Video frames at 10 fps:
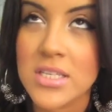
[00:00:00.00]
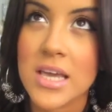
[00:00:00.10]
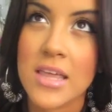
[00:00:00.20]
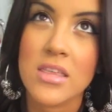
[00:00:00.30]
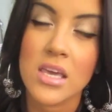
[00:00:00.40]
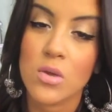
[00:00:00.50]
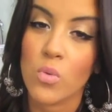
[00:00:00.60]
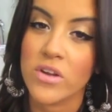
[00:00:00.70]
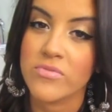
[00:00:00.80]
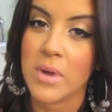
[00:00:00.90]
this I think in
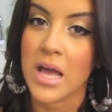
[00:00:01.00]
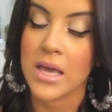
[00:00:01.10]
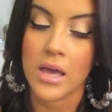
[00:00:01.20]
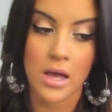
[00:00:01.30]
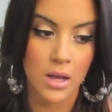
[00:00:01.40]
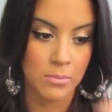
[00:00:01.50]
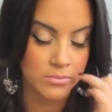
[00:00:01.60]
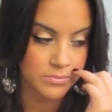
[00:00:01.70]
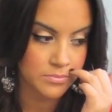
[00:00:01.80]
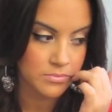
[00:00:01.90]
one of my um,
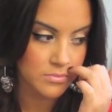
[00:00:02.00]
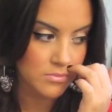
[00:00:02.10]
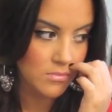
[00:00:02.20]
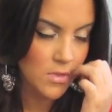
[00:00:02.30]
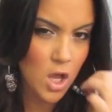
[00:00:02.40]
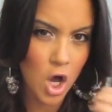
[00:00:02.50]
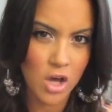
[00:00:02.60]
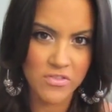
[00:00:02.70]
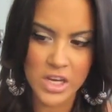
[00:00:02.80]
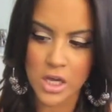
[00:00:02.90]

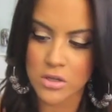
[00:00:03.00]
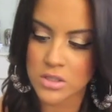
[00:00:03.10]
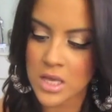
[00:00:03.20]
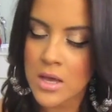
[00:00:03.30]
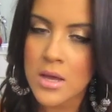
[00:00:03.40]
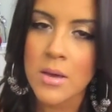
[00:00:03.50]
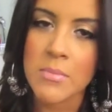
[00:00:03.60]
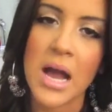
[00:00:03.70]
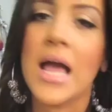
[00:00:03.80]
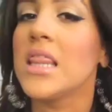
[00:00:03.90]
haul videos.
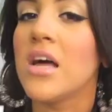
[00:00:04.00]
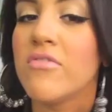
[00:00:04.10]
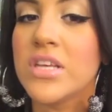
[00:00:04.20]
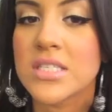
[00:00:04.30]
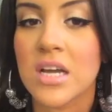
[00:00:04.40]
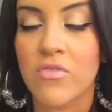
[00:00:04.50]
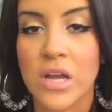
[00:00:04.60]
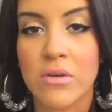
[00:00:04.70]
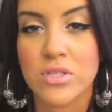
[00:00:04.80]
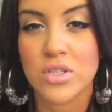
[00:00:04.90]
But I love this stuff. When
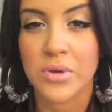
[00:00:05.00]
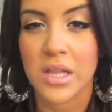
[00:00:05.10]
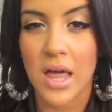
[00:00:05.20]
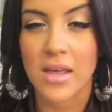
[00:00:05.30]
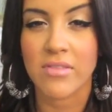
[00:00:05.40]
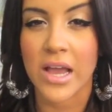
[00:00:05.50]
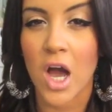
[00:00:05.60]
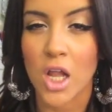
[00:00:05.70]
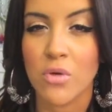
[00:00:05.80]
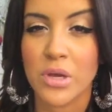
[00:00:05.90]
I was doing a lot of like
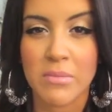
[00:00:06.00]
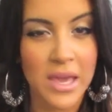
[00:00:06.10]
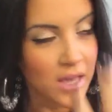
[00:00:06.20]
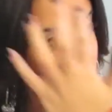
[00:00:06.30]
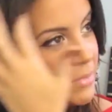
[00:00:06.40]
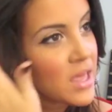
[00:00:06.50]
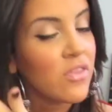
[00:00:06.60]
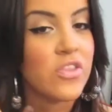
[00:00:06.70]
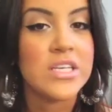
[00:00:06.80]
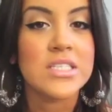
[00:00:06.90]
Halloween makeup,
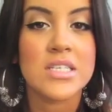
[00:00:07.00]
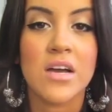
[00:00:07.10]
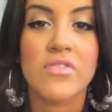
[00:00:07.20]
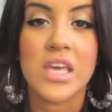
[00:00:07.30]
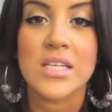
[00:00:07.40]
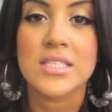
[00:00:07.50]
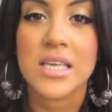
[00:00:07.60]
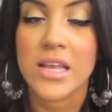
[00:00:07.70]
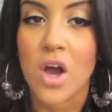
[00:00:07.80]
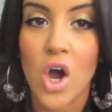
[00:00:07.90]
this stuff gets
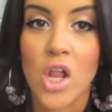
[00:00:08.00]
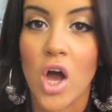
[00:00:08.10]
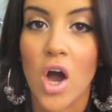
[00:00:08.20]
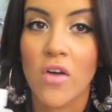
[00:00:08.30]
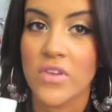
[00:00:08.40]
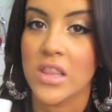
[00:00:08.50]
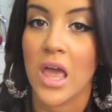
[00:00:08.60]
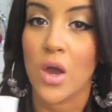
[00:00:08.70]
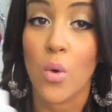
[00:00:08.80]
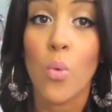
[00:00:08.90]
it all off in
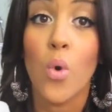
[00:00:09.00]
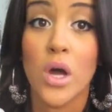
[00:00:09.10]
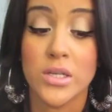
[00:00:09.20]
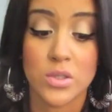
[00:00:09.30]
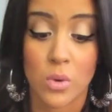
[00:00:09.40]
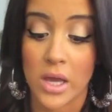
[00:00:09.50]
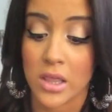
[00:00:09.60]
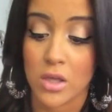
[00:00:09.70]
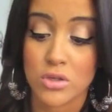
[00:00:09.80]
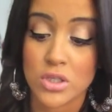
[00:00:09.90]
like one swipe.
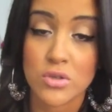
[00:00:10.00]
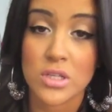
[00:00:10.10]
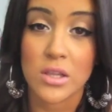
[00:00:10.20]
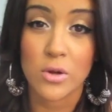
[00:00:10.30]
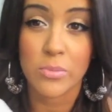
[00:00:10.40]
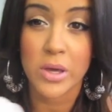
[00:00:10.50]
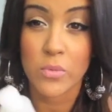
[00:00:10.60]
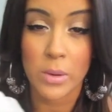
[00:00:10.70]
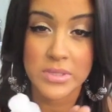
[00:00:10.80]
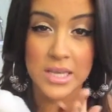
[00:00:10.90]
You just use a little bit,
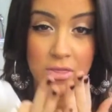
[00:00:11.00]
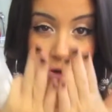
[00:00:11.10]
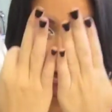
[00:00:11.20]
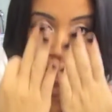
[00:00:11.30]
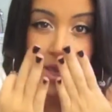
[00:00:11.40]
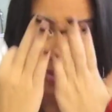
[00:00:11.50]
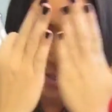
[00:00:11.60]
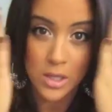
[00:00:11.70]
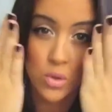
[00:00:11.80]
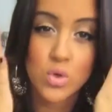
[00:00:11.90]
rub it together in your hands, and then